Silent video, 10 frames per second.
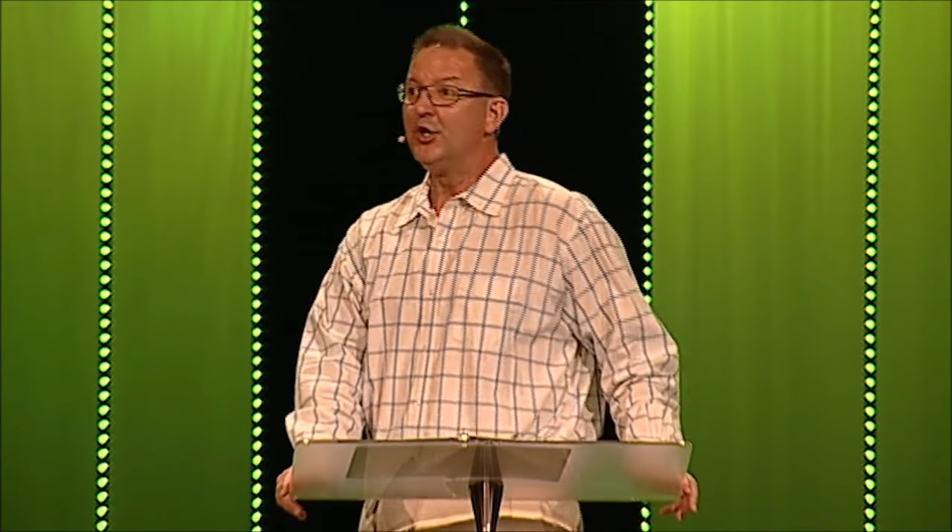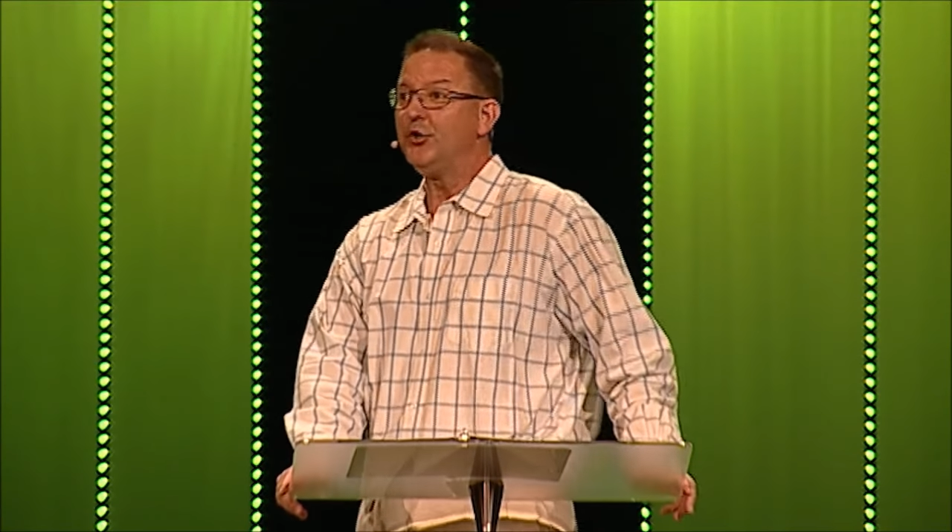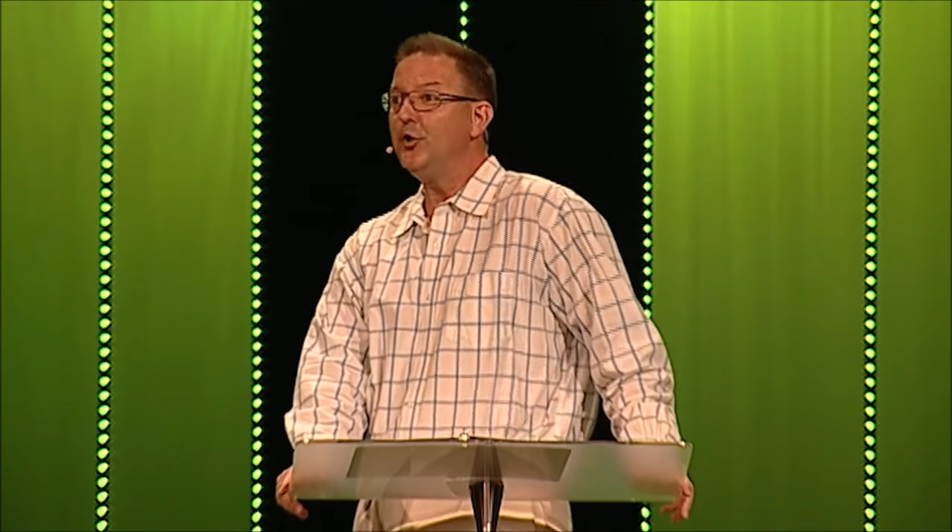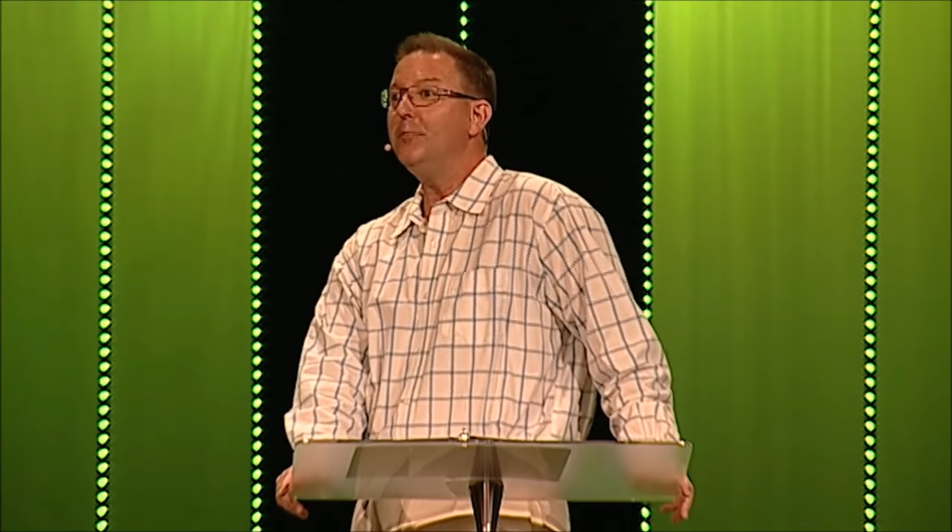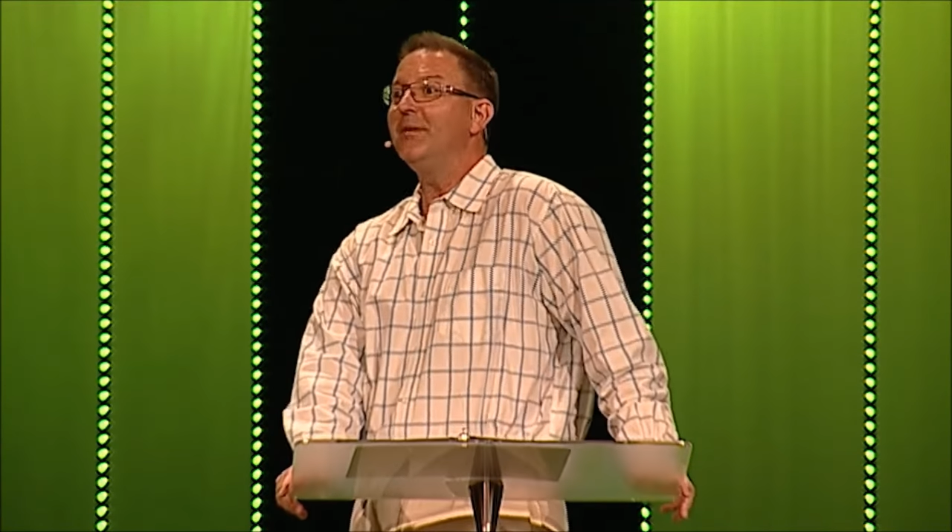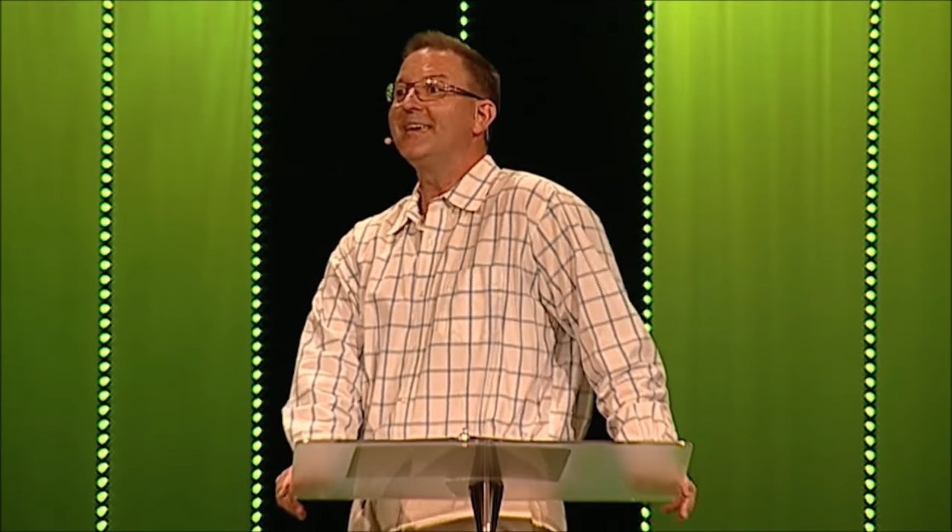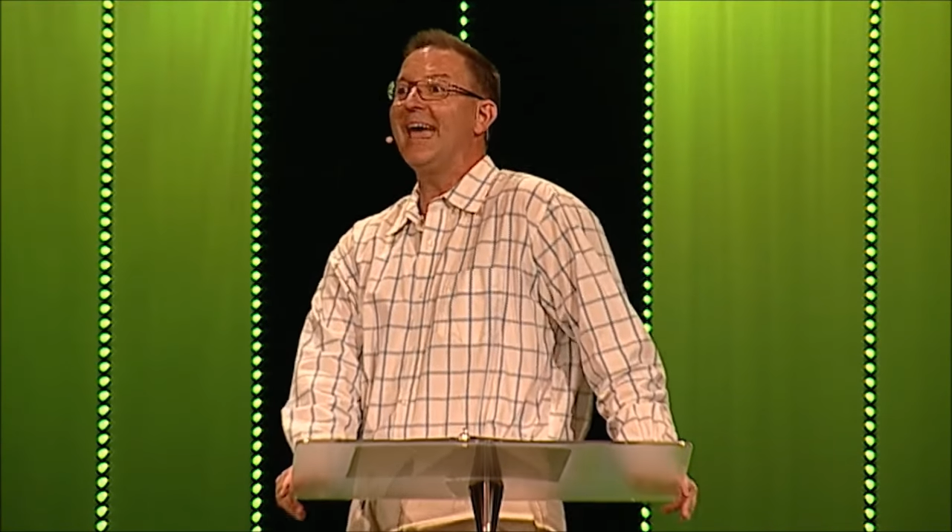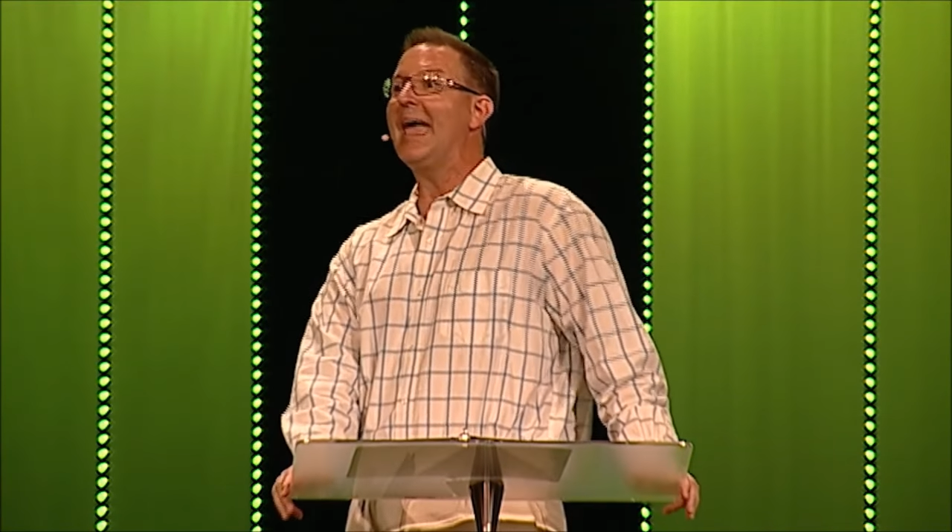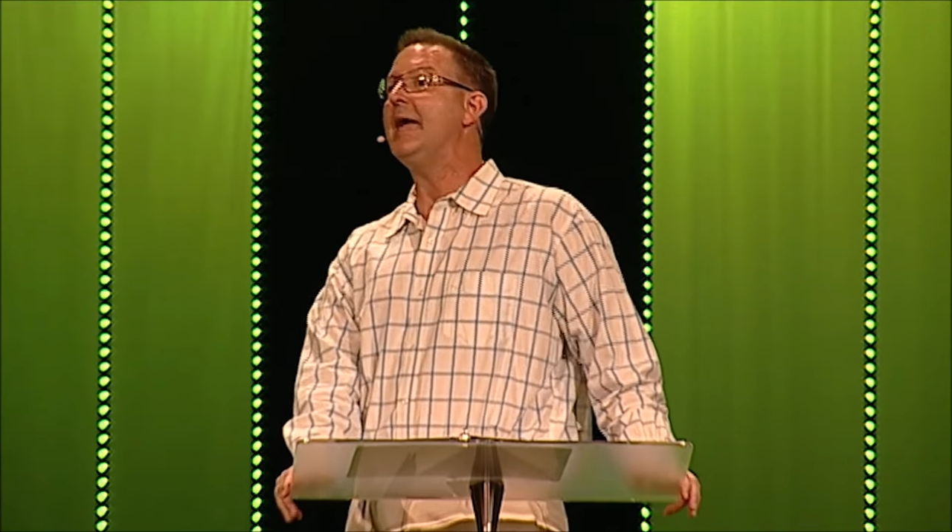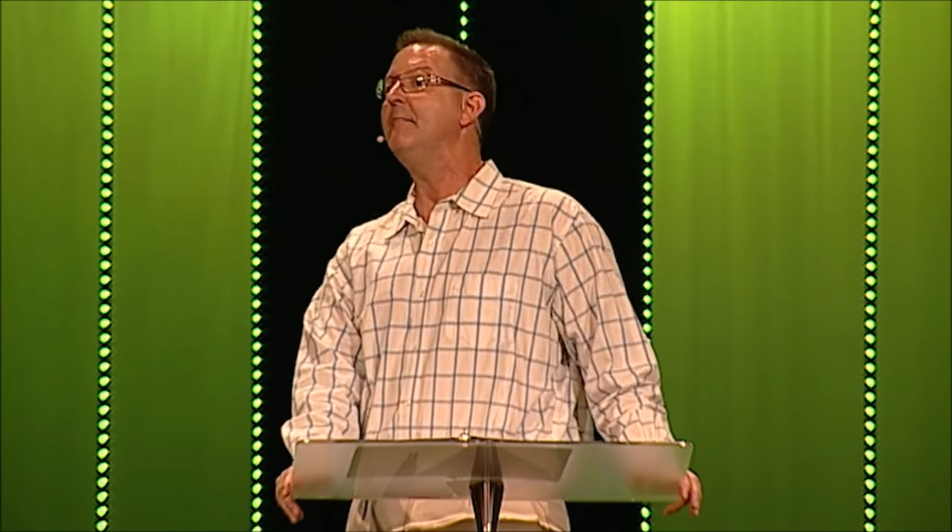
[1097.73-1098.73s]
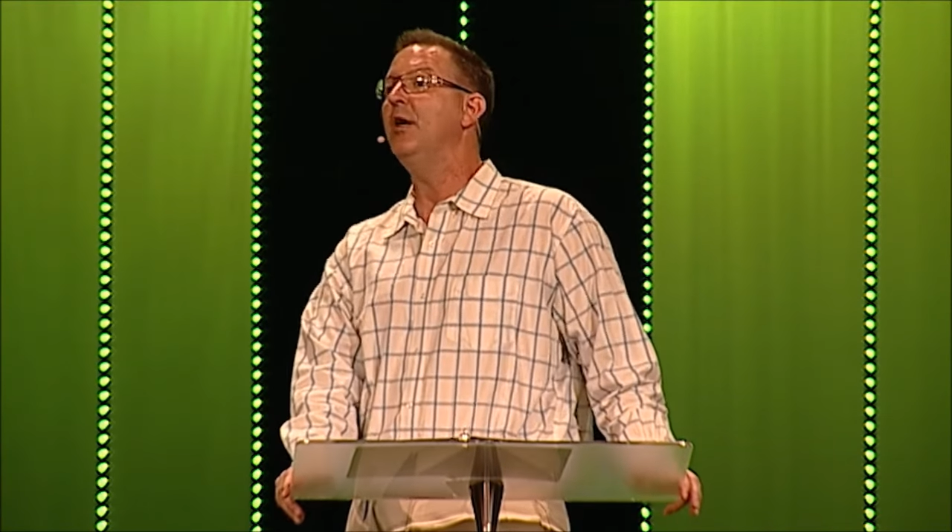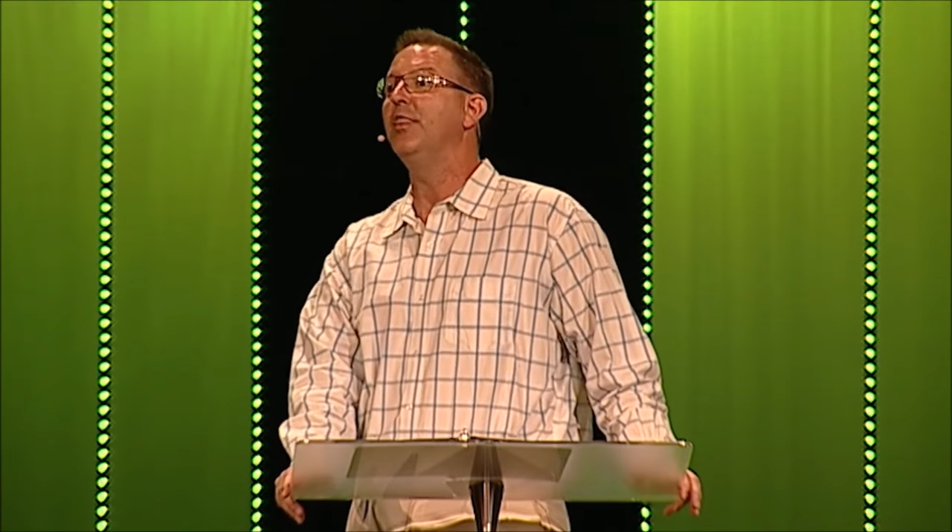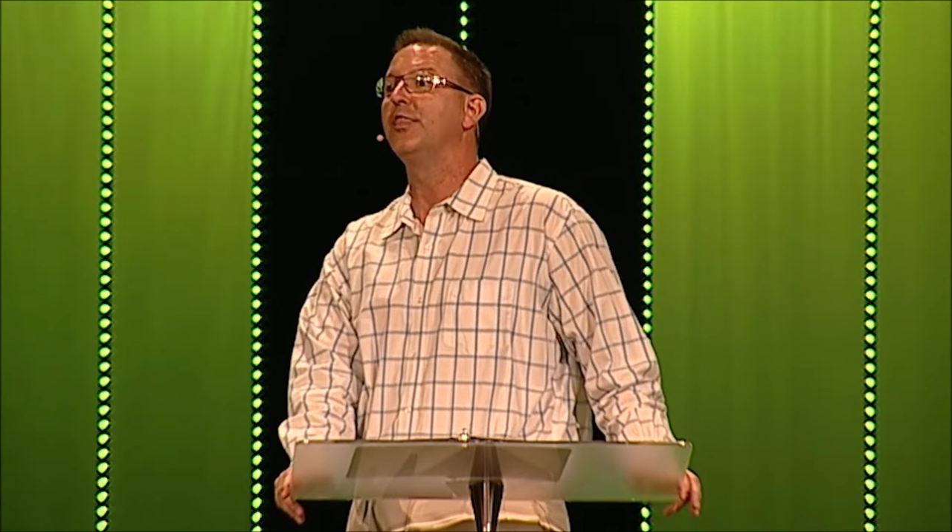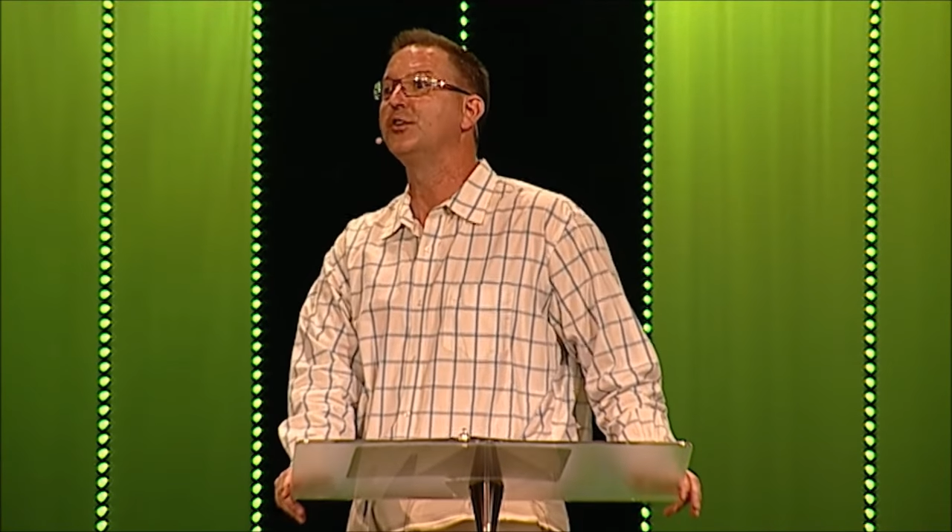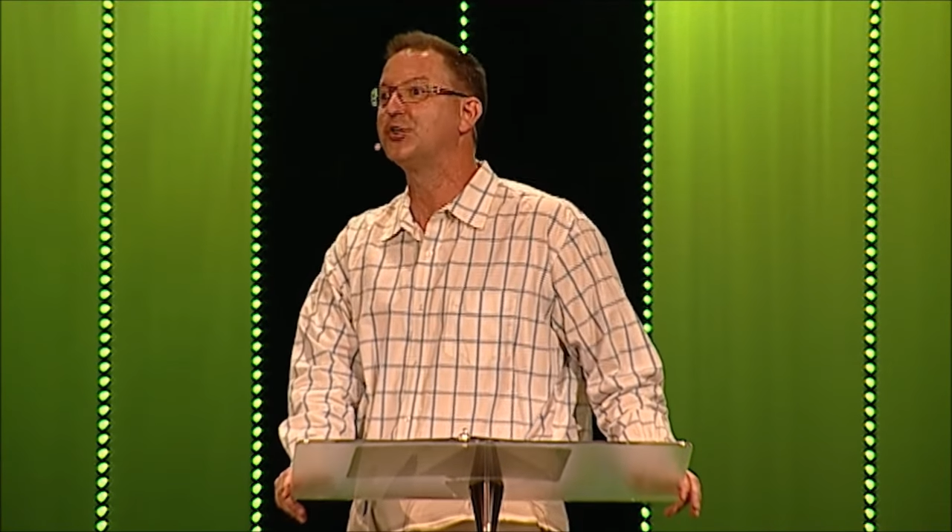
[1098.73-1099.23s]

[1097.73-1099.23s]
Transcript: you became the